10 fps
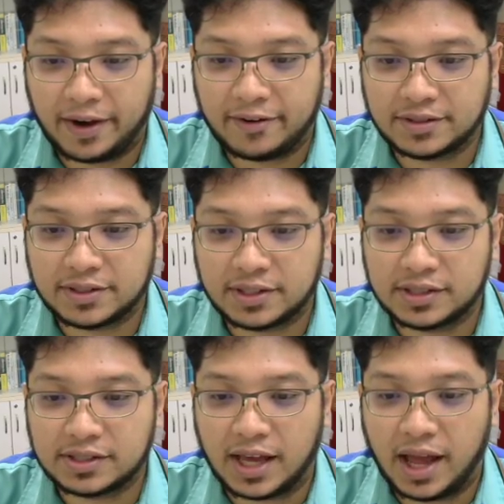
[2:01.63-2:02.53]

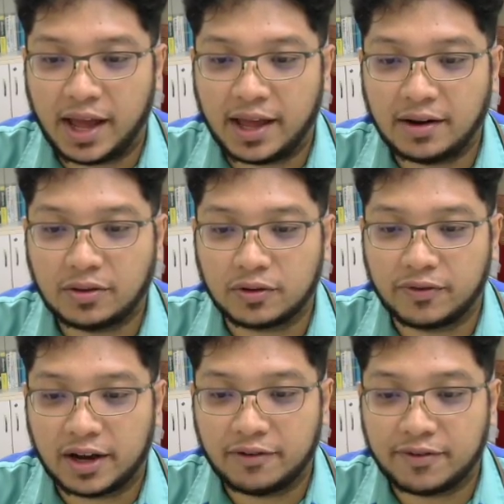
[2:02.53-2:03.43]
addresses and to
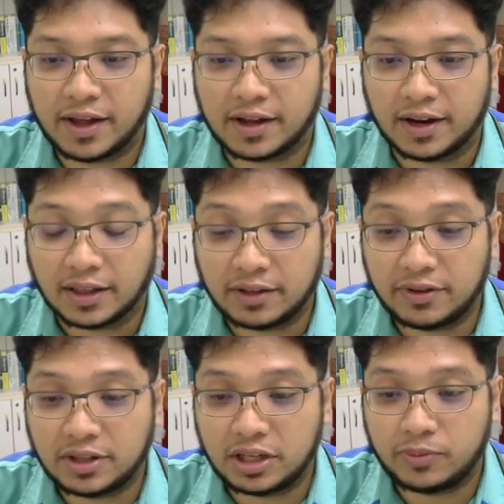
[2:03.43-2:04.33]
verify
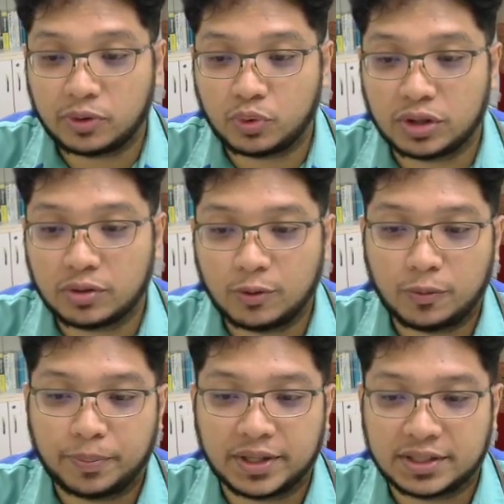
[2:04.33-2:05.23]
connectivity between two
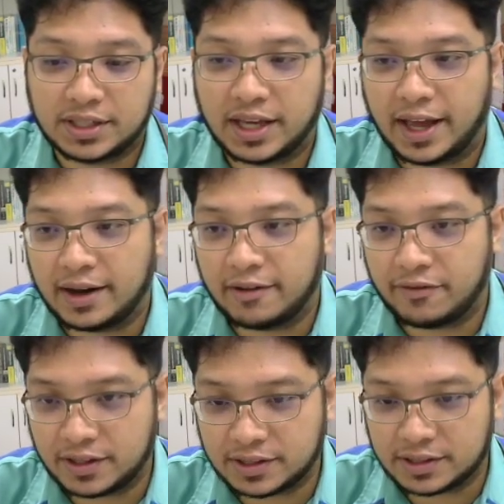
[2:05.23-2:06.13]
BCN
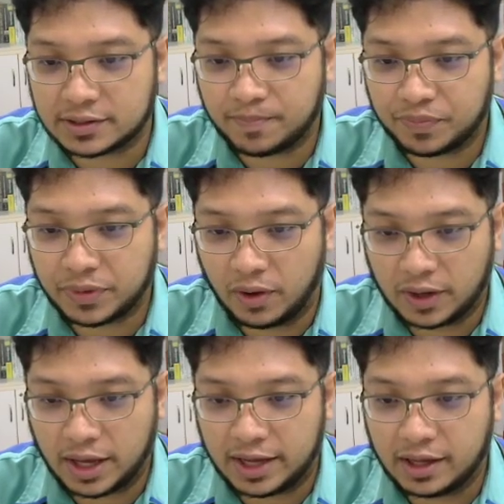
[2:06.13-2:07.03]
devices.
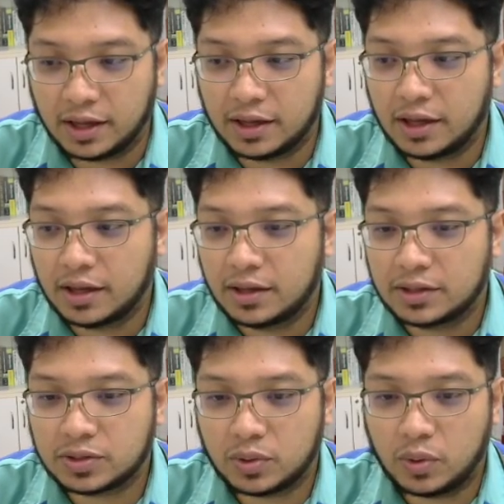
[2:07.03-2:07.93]
Okay,
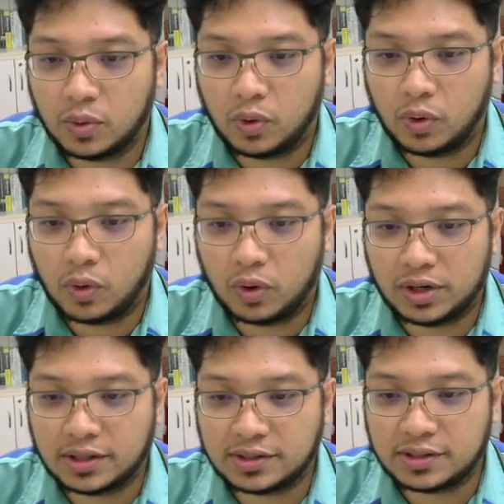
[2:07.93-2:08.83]
so
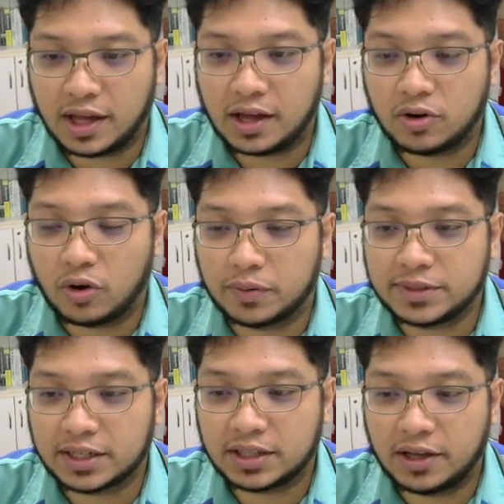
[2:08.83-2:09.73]
this is the
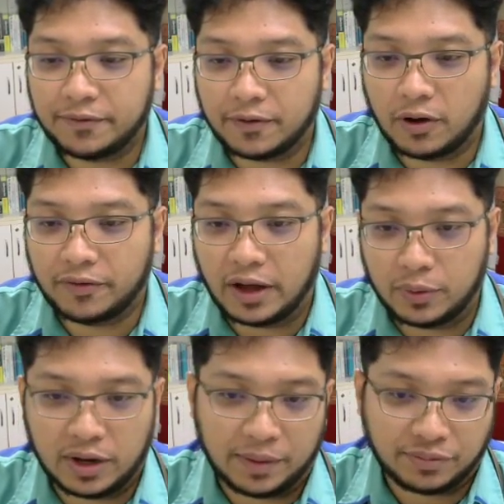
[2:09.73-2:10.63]
objective of
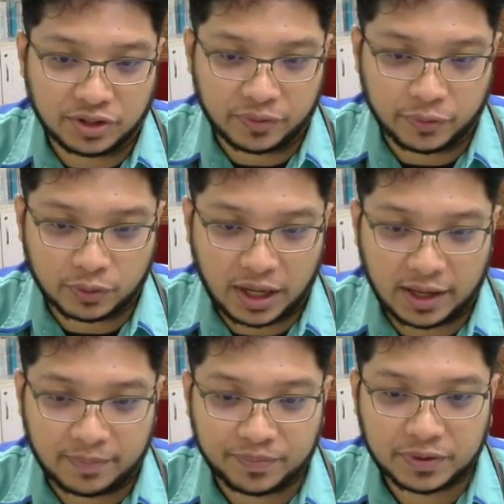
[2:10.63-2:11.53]
our lab session for
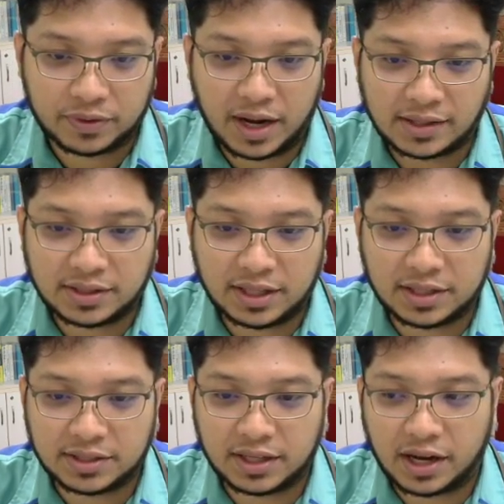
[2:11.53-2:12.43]
today. So let's see the
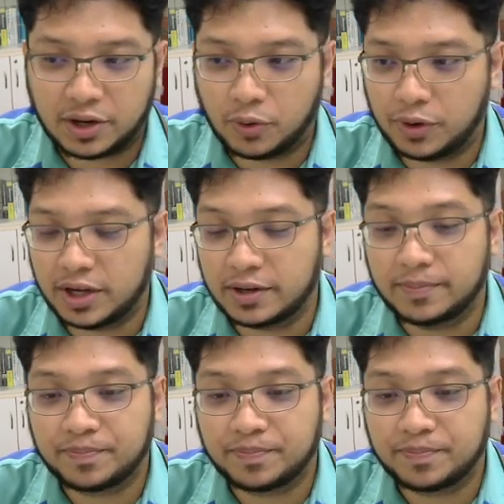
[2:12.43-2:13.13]
scenario here.